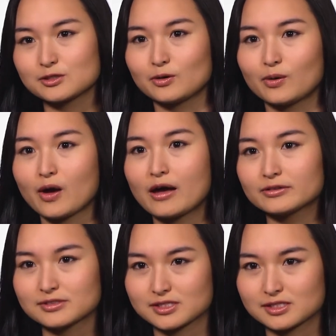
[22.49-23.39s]
You know, how
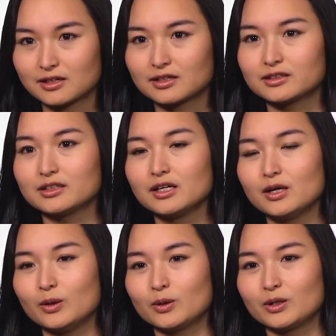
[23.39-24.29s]
to start,
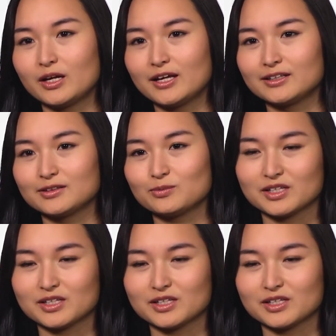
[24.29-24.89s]
or and